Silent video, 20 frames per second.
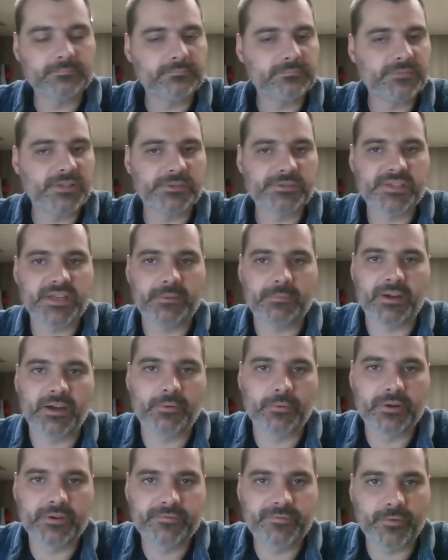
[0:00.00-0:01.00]
Don't take my
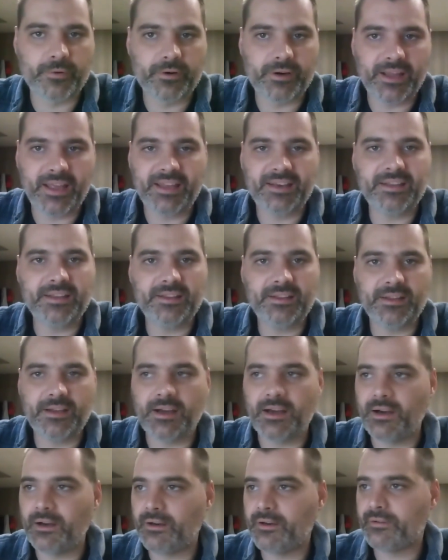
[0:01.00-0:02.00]
word for any
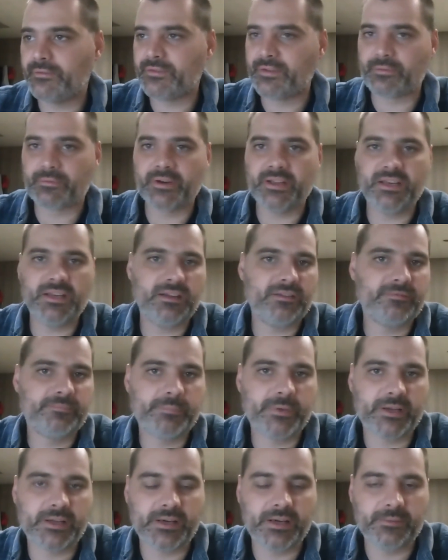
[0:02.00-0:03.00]
of the reading.
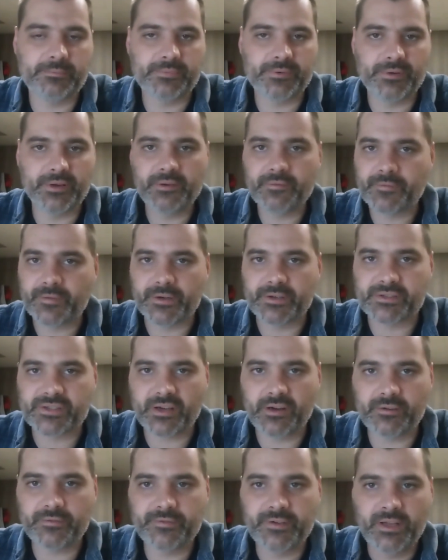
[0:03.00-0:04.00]
Pick it up, read it for
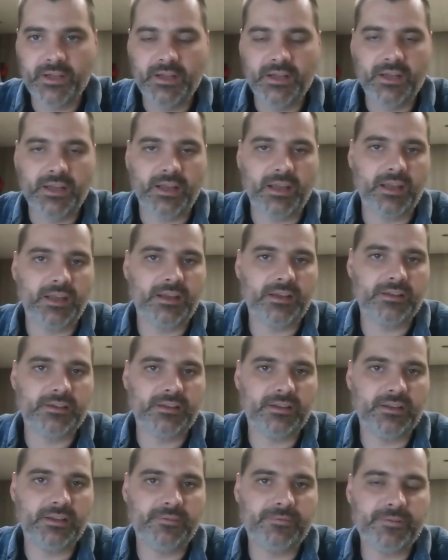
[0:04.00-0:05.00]
yourself.
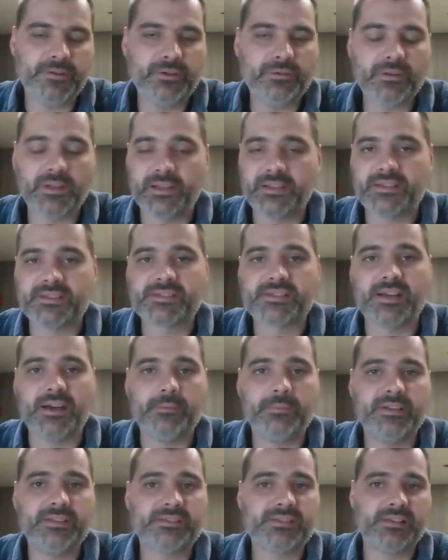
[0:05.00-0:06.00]
And if you like this
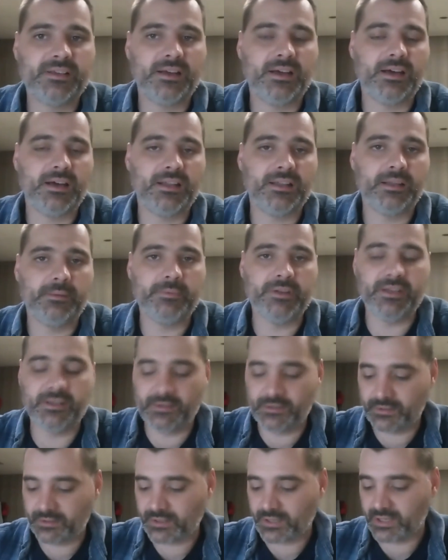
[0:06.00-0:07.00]
comment, let me
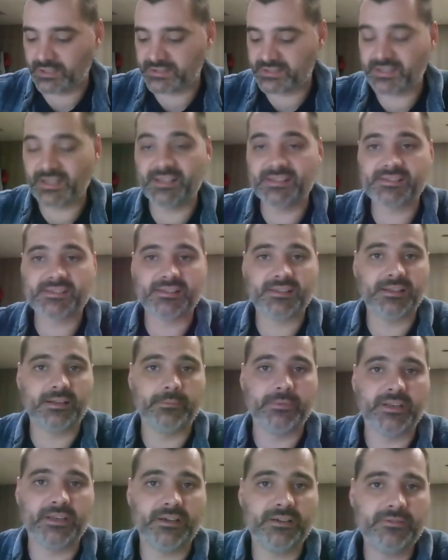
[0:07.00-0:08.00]

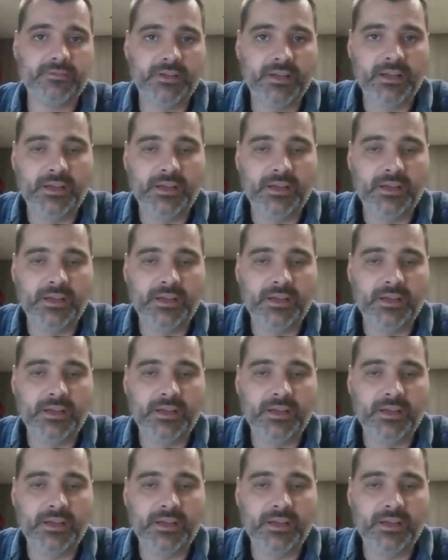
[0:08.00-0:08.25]
know.